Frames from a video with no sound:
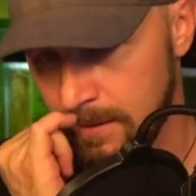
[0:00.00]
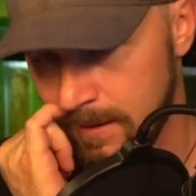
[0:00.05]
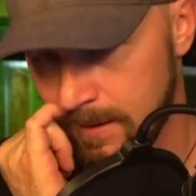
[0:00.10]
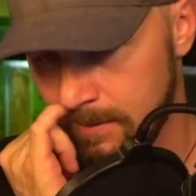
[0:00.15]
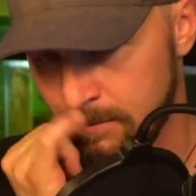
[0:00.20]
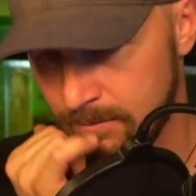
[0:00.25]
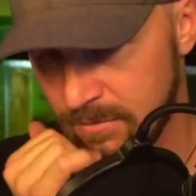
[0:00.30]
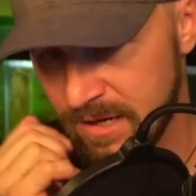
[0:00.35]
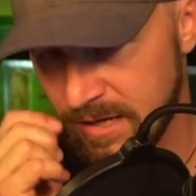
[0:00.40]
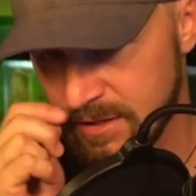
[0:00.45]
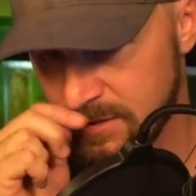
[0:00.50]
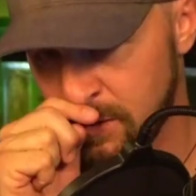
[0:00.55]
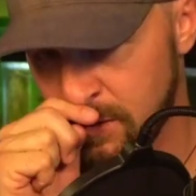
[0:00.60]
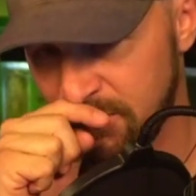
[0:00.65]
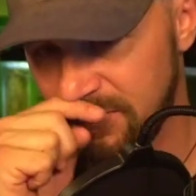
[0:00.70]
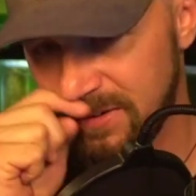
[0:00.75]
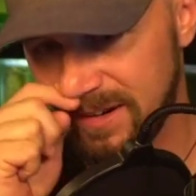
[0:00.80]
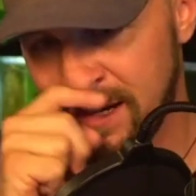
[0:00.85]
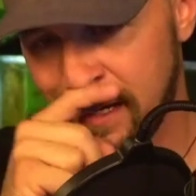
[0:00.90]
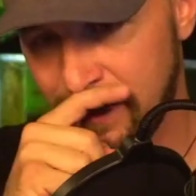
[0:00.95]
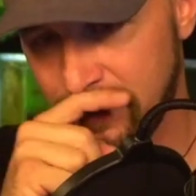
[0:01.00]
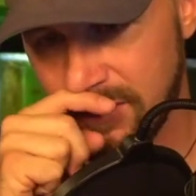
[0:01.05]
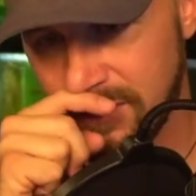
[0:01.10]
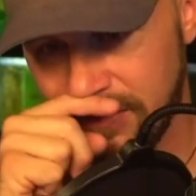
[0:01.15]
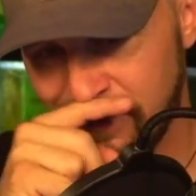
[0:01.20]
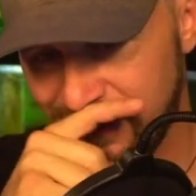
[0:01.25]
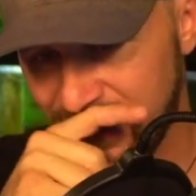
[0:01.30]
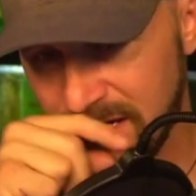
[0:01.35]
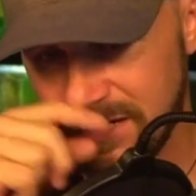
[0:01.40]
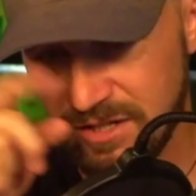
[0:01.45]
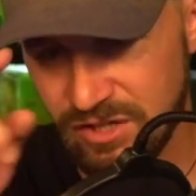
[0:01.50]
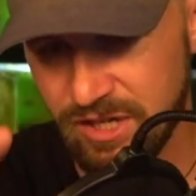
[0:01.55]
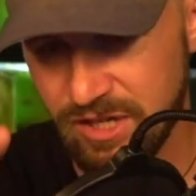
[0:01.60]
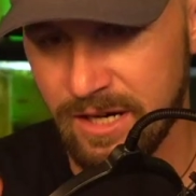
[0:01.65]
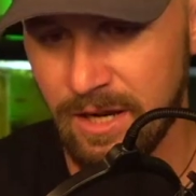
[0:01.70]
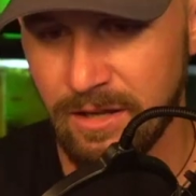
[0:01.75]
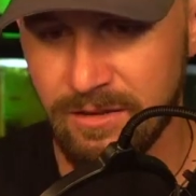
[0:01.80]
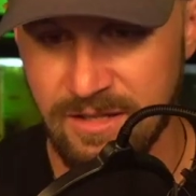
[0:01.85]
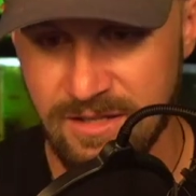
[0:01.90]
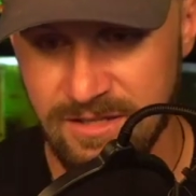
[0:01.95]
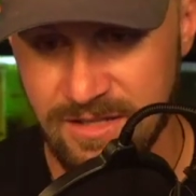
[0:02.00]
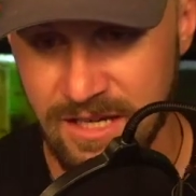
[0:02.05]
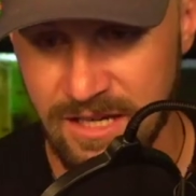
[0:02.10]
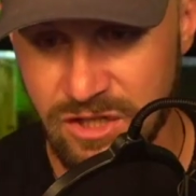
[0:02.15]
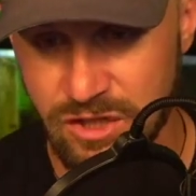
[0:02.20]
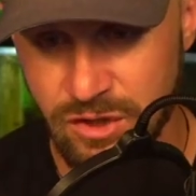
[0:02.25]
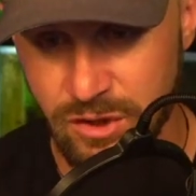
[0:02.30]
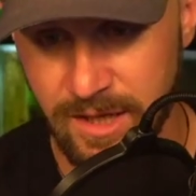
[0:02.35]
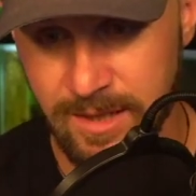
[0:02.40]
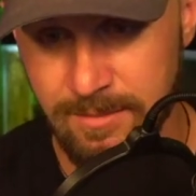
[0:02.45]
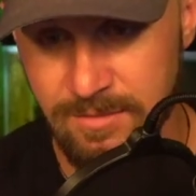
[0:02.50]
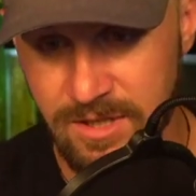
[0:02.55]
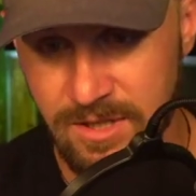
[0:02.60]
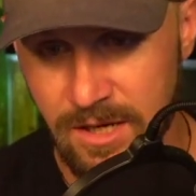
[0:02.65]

Guys, don't forget to check out these next streams.